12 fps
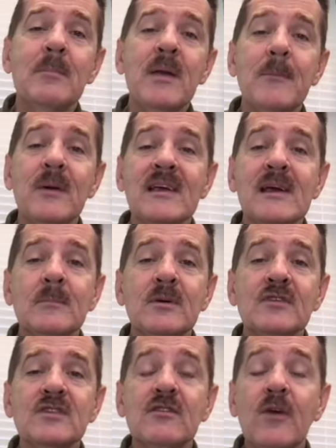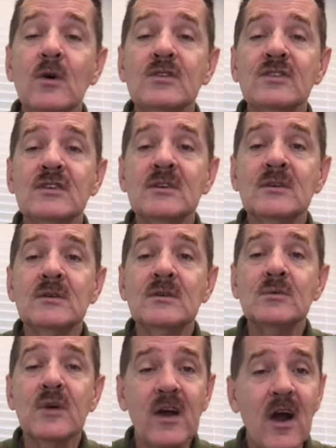Pippa Gumbel's devotional
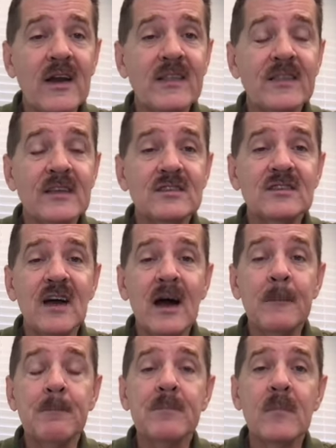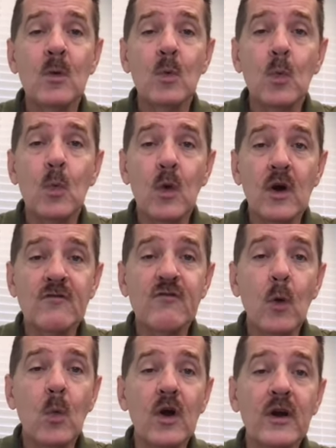regarding this psalm, word for
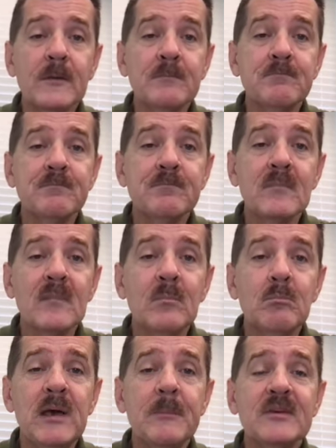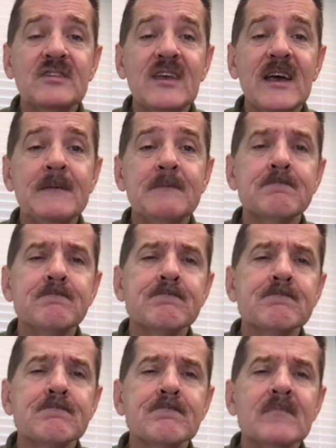word. Pippa said,
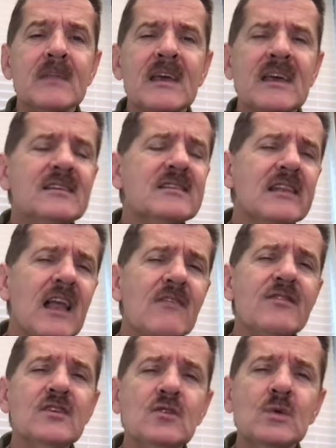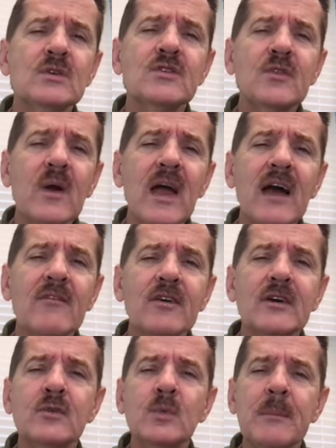his love endures forever
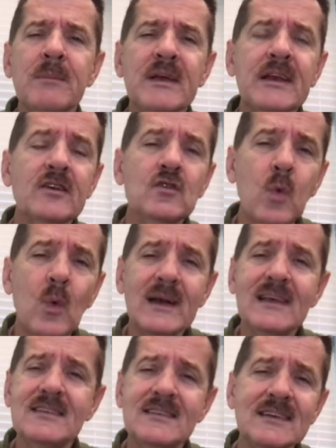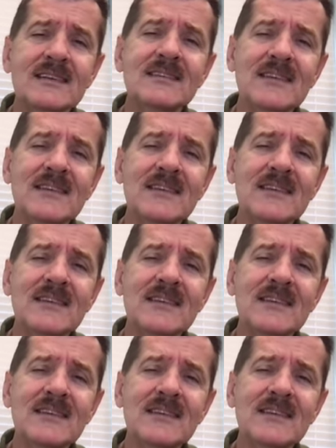is repeated 26